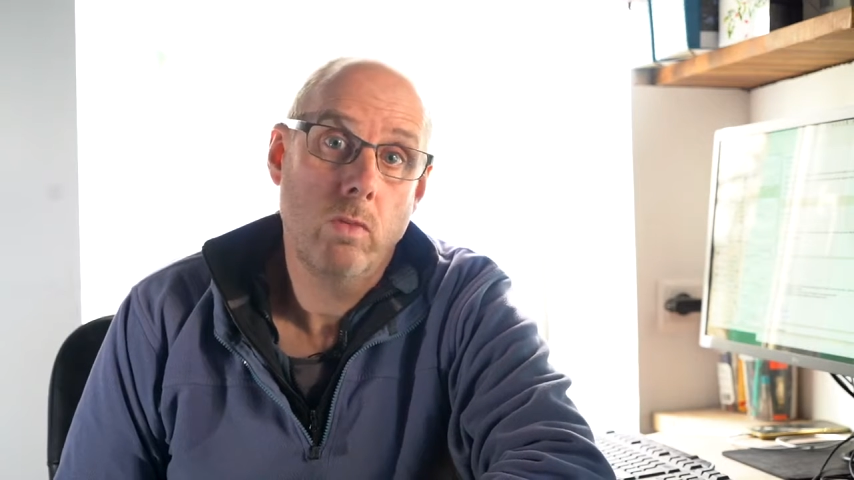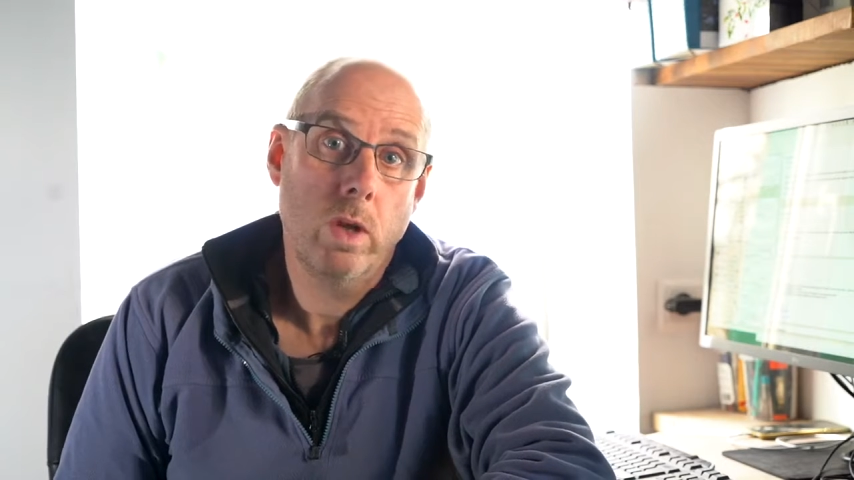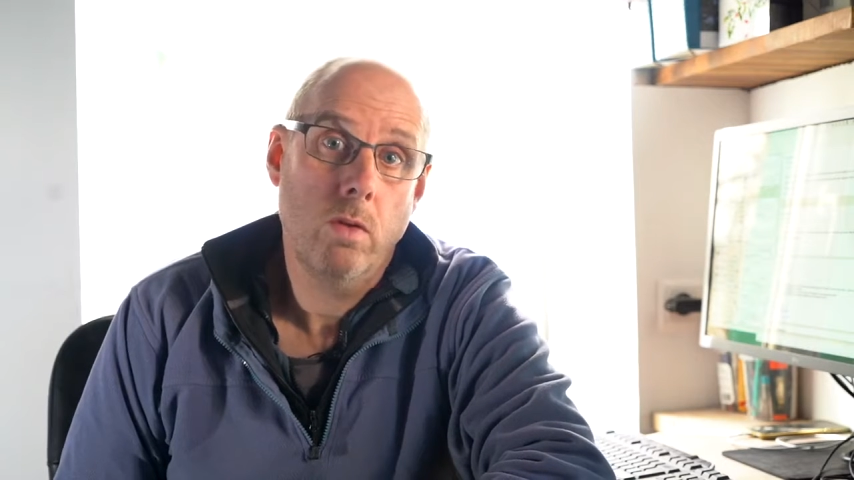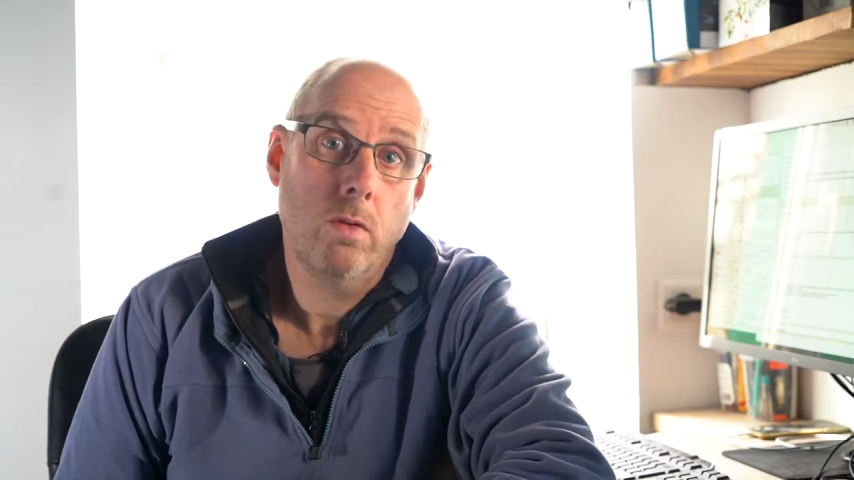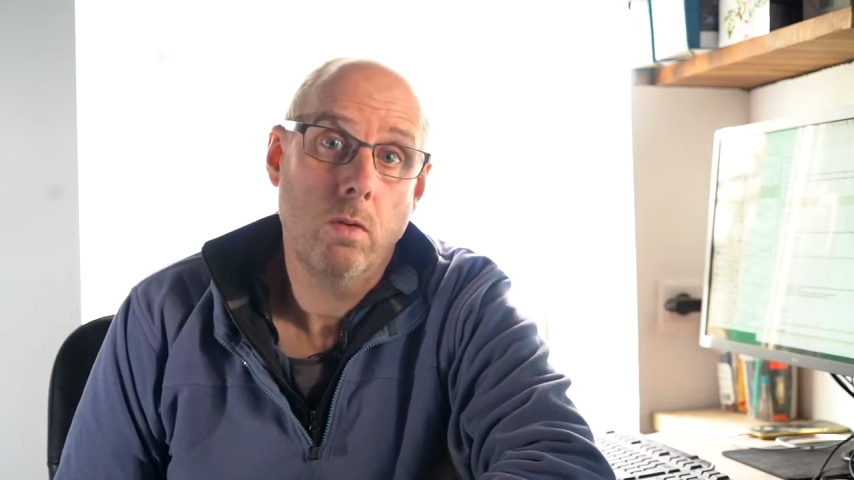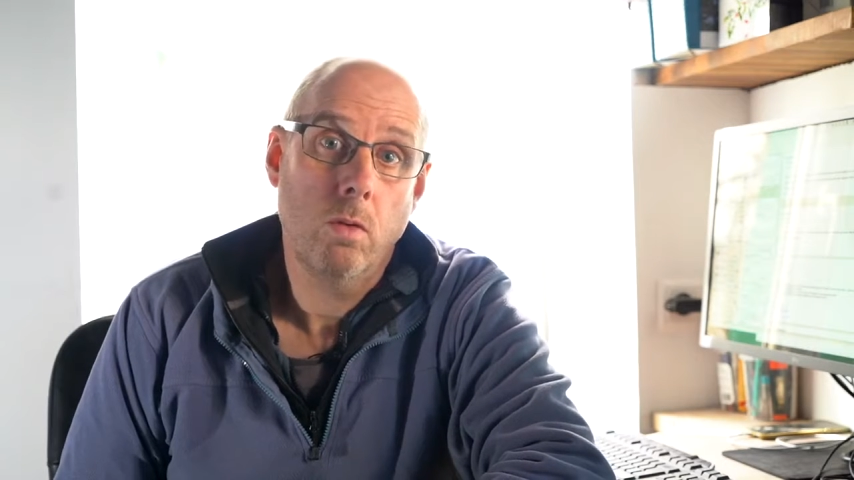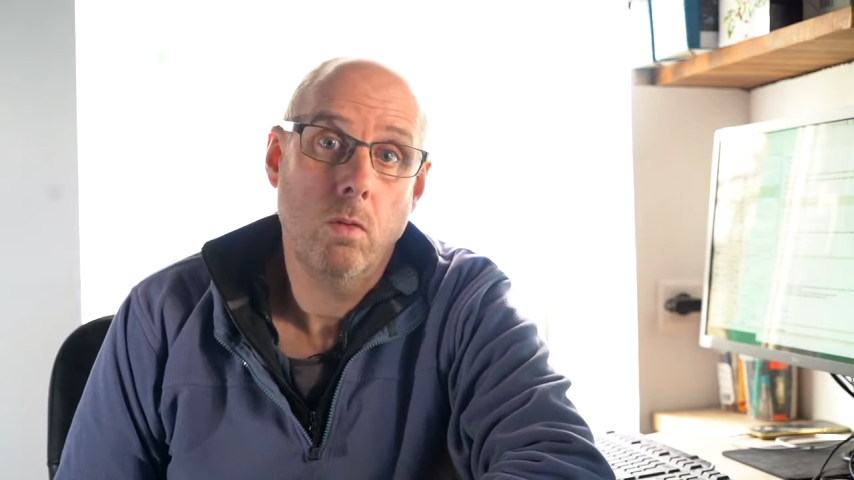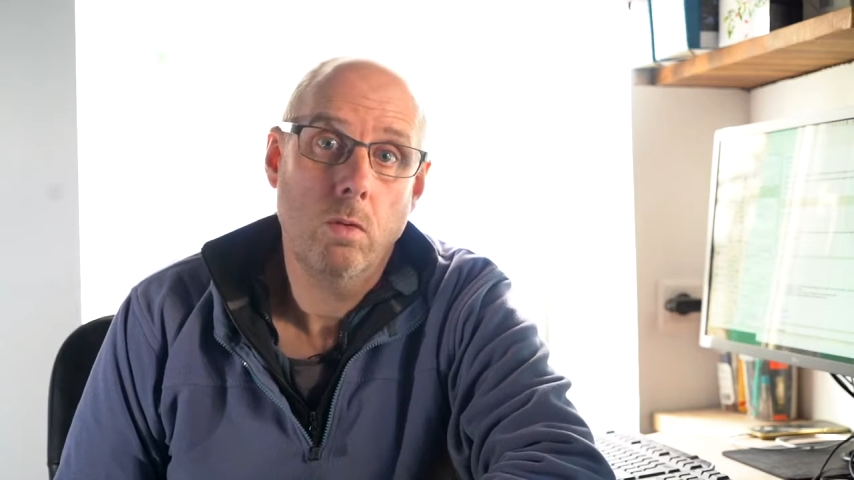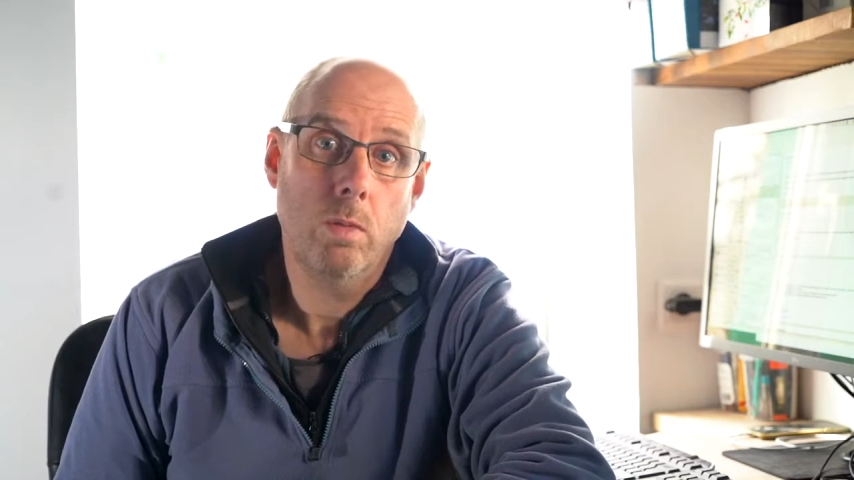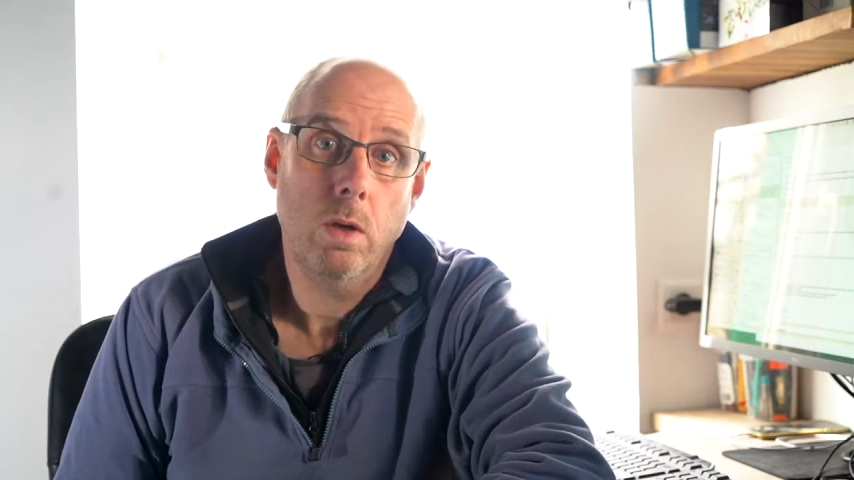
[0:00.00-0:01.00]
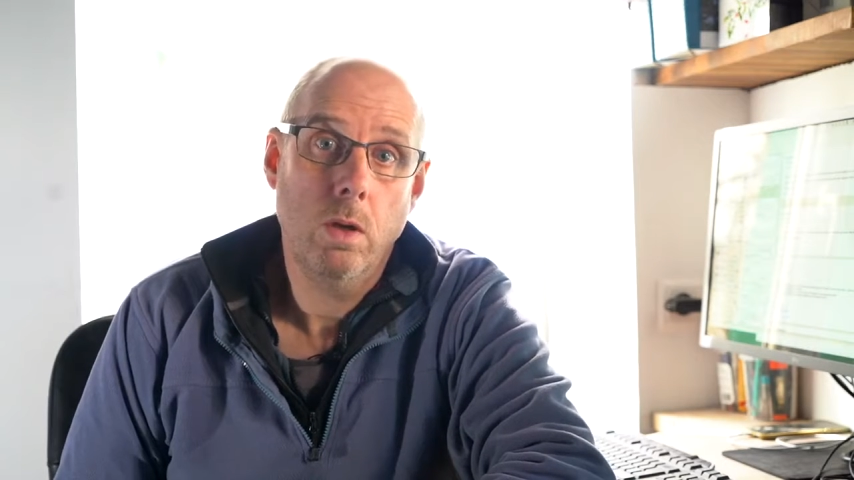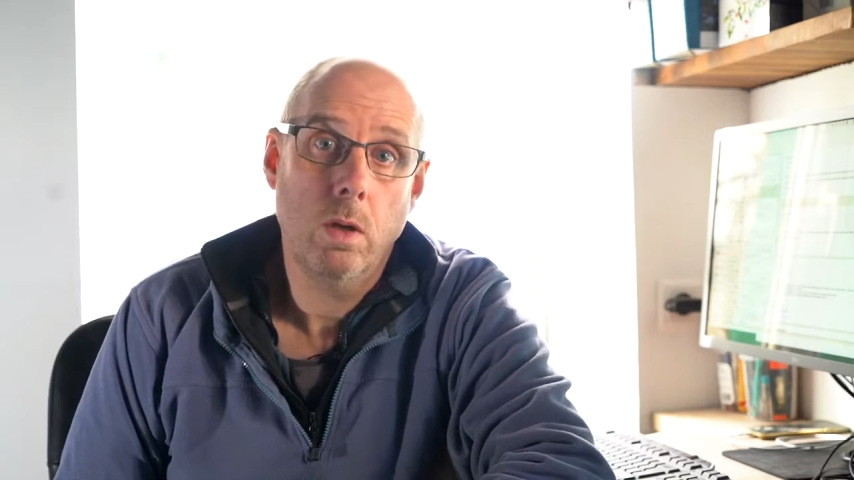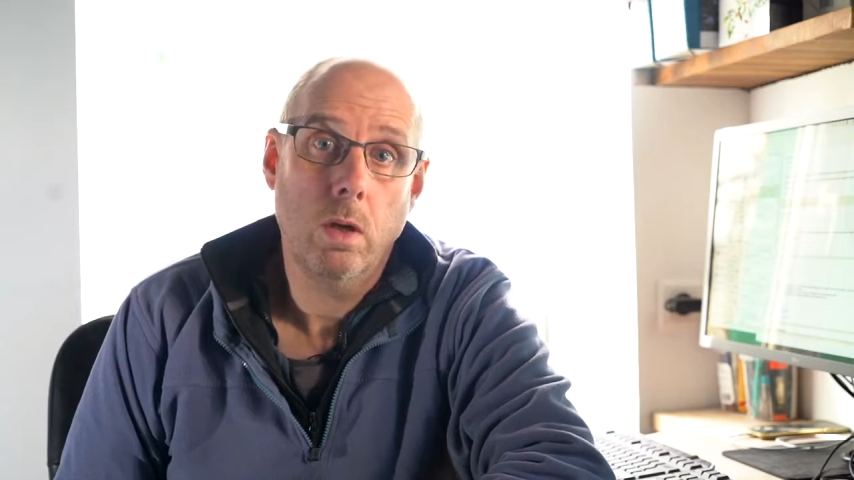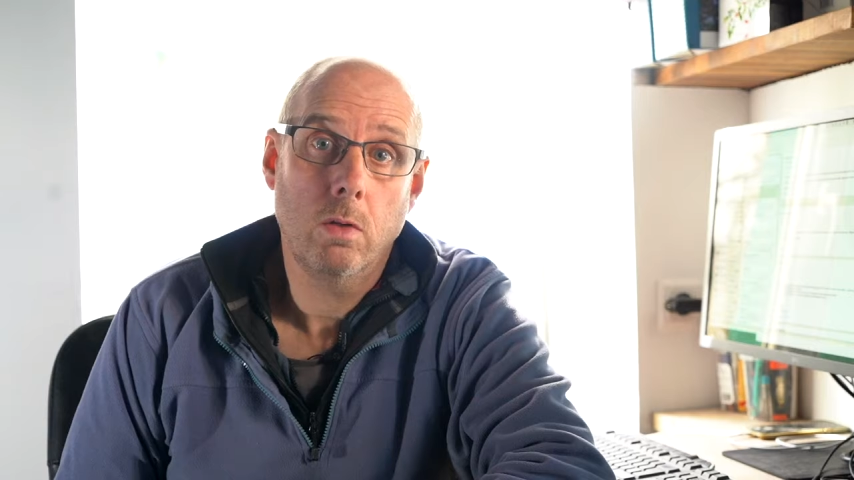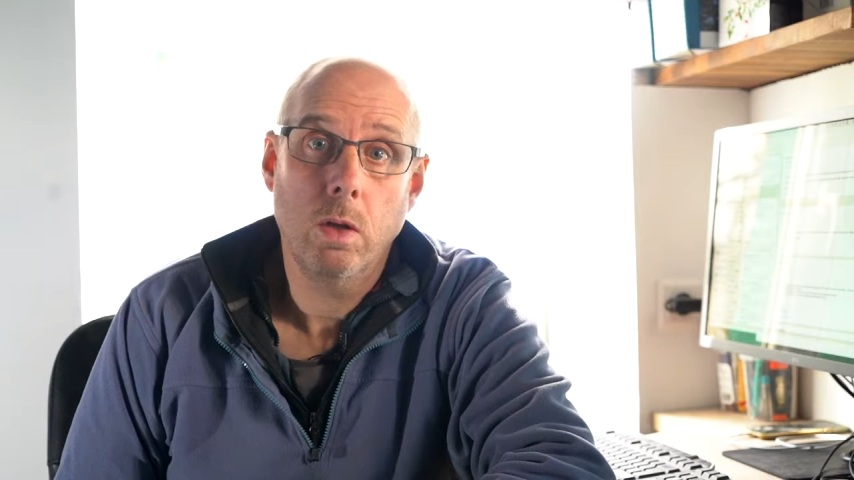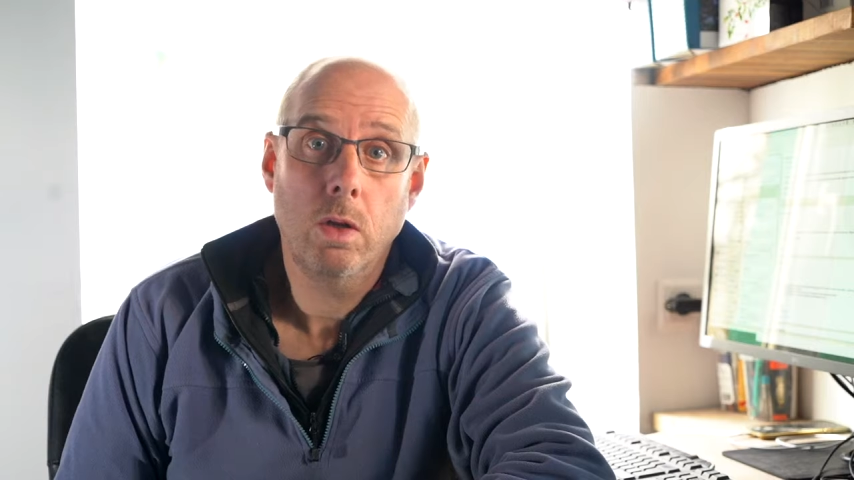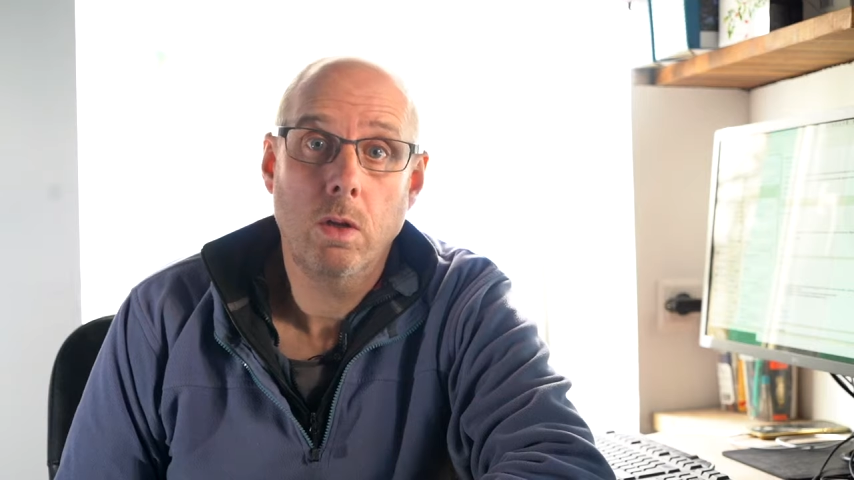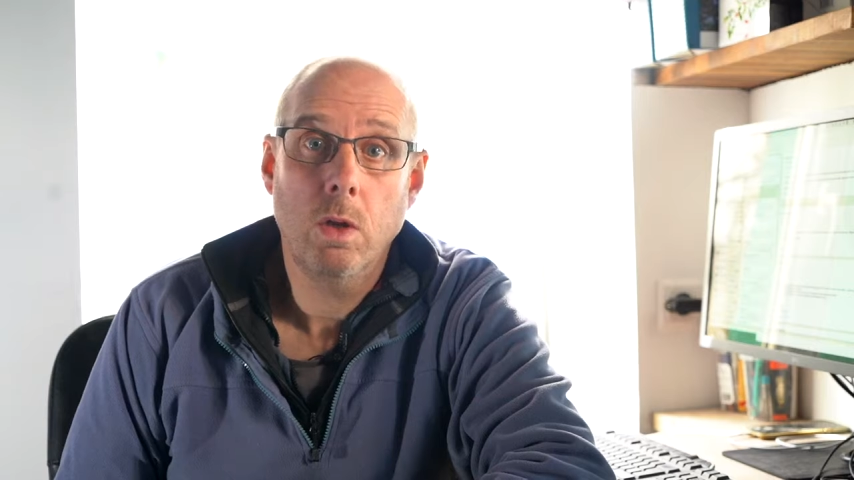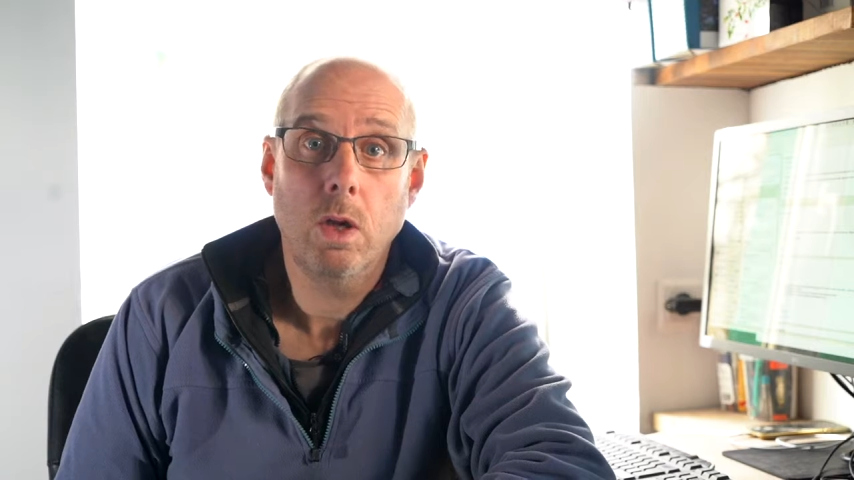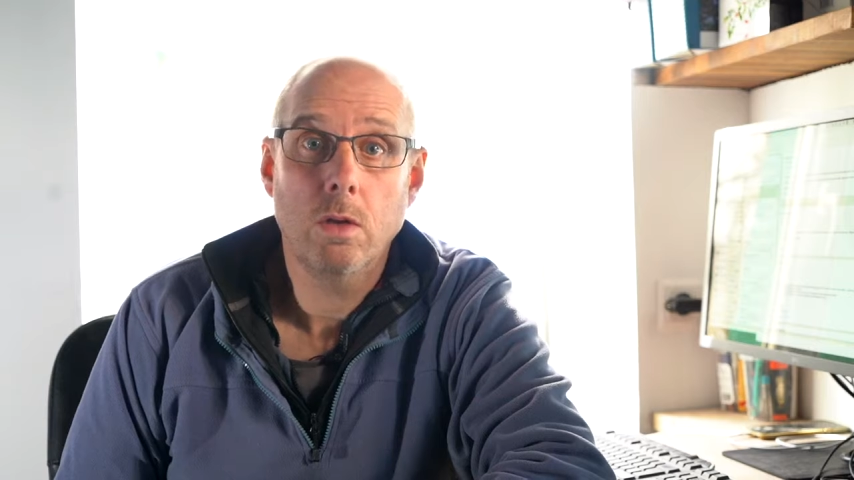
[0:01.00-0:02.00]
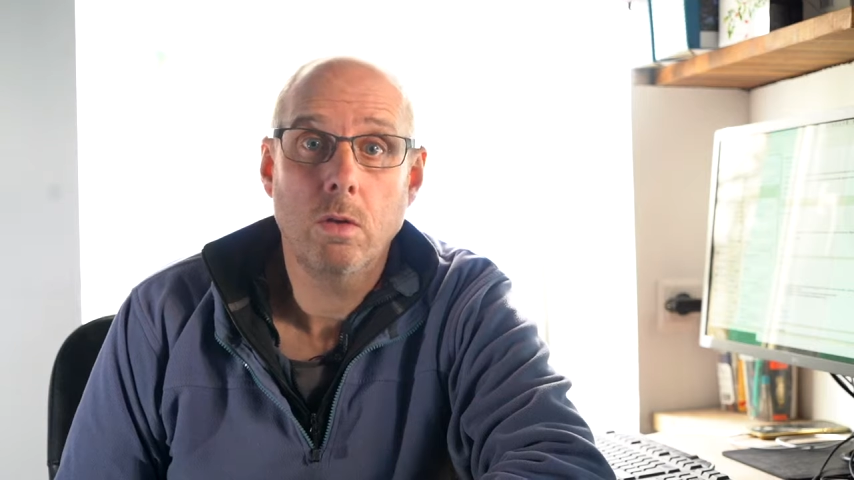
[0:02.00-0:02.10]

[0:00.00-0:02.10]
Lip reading: effort would be like 20 minutes.